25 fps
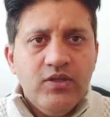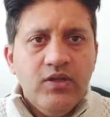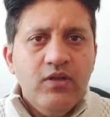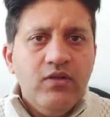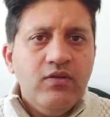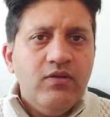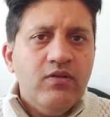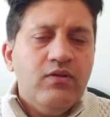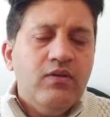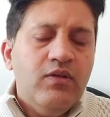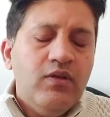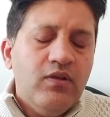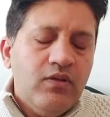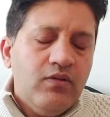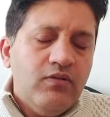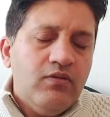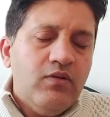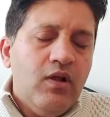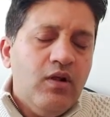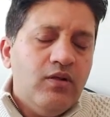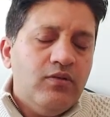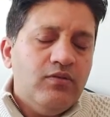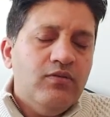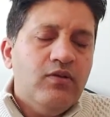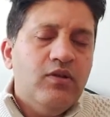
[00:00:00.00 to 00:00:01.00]
It is
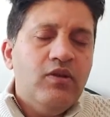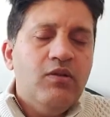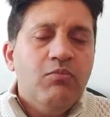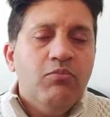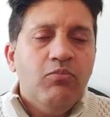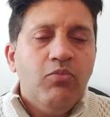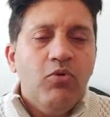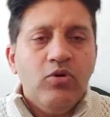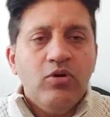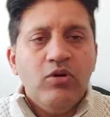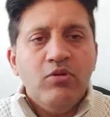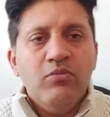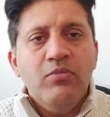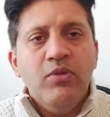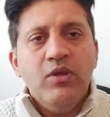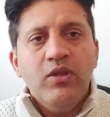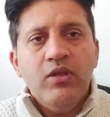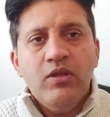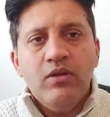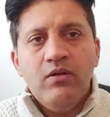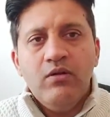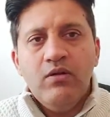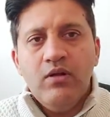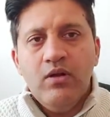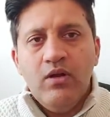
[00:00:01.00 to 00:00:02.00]
also an important
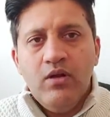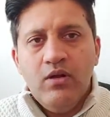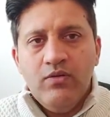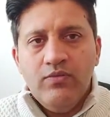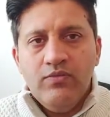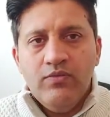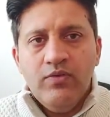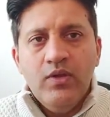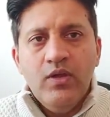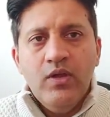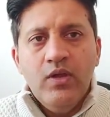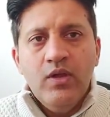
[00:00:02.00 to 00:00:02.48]
measure of